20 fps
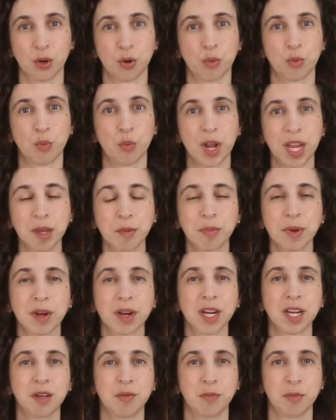Weight
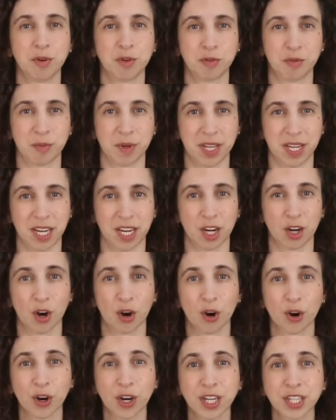bearing movement
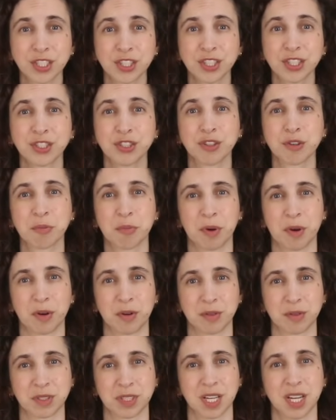encourages your
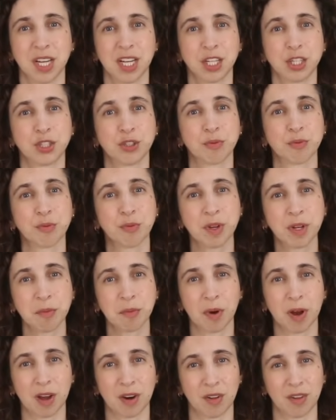bones to
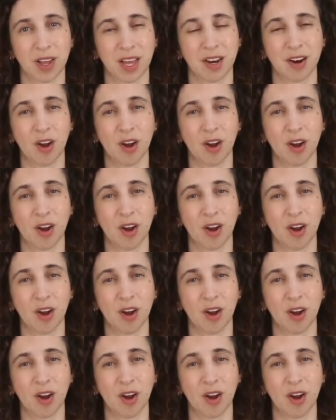remodel and